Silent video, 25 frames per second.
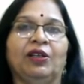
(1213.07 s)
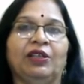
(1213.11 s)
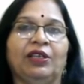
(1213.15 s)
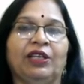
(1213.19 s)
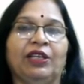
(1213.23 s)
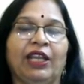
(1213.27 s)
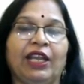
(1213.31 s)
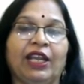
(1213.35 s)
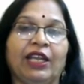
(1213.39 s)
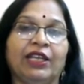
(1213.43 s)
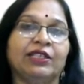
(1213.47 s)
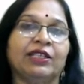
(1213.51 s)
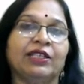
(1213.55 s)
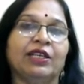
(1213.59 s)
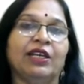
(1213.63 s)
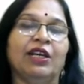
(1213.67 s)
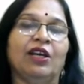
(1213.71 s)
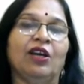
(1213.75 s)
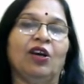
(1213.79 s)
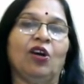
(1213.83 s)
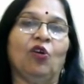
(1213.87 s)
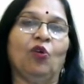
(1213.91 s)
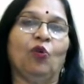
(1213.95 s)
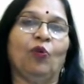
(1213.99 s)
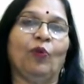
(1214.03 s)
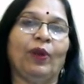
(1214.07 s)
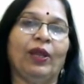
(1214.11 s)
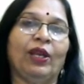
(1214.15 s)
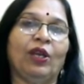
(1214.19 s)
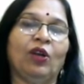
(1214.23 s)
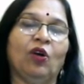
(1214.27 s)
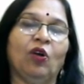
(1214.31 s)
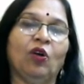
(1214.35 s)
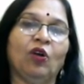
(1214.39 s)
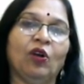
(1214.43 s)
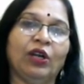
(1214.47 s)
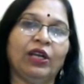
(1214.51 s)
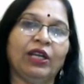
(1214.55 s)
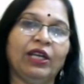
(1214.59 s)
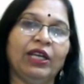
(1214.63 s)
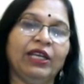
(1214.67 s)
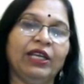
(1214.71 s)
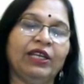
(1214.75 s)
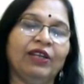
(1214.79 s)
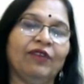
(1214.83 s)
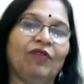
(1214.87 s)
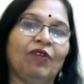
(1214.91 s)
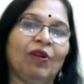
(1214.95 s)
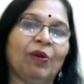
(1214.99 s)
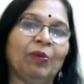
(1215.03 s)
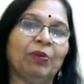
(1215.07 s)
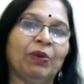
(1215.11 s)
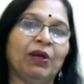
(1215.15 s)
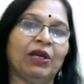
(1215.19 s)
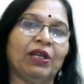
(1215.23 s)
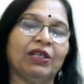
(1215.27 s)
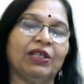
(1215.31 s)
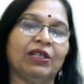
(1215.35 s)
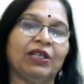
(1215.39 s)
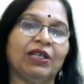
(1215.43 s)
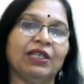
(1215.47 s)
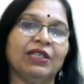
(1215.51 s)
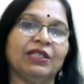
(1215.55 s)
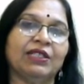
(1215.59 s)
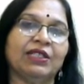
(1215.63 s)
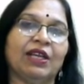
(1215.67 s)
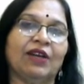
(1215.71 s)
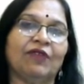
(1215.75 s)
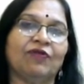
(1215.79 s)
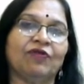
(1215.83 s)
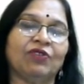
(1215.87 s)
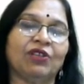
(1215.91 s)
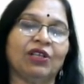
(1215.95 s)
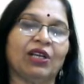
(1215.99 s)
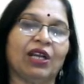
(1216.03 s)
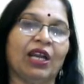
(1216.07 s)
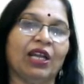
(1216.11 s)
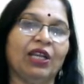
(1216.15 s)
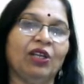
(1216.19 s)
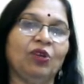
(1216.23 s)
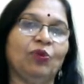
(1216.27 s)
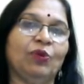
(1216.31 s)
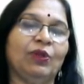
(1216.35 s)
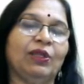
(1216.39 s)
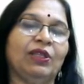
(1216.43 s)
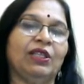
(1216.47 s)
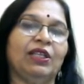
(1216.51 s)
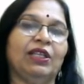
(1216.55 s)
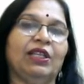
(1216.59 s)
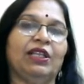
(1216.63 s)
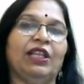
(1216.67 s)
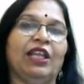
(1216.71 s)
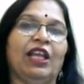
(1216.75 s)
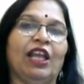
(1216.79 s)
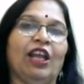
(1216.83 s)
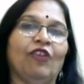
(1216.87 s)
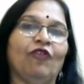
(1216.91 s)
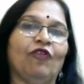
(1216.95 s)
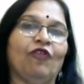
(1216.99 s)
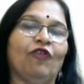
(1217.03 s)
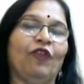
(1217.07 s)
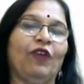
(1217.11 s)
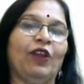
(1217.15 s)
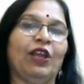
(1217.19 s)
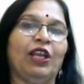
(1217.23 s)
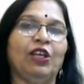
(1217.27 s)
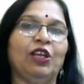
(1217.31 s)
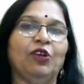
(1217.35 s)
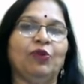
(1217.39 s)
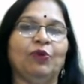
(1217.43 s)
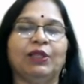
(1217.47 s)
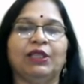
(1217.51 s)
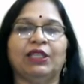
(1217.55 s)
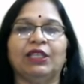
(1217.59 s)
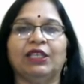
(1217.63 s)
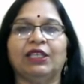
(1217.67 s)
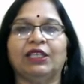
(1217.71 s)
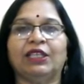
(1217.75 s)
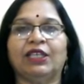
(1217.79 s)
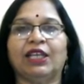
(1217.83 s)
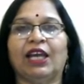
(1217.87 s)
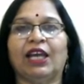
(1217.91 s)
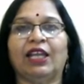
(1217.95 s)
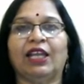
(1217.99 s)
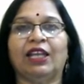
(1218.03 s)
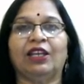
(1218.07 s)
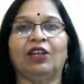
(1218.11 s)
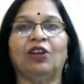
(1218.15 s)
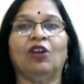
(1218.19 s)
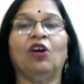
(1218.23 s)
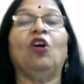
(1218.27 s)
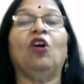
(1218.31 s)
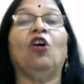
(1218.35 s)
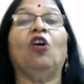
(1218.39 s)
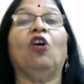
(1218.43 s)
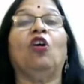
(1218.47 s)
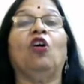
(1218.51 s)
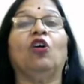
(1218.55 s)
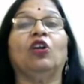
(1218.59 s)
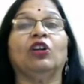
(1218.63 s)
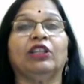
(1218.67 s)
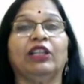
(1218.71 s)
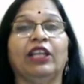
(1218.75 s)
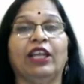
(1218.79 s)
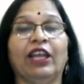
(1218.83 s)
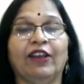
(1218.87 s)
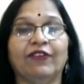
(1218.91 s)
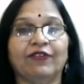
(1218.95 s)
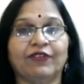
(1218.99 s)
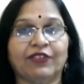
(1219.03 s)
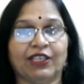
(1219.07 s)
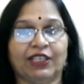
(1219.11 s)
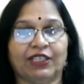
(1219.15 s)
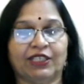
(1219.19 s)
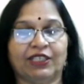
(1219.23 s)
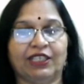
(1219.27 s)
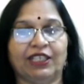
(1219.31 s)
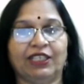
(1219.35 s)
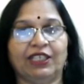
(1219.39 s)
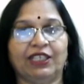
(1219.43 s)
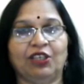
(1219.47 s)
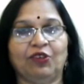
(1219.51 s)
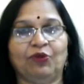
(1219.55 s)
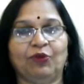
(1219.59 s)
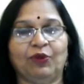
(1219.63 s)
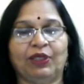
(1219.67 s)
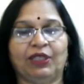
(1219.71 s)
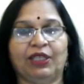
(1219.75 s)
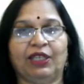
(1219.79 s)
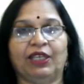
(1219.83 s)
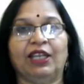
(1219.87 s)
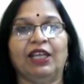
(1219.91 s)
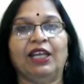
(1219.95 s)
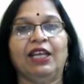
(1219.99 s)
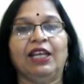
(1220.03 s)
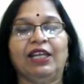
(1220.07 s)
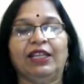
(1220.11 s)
date, when already developed countries have tried with it, they have failed with it, and or they have succeeded with it.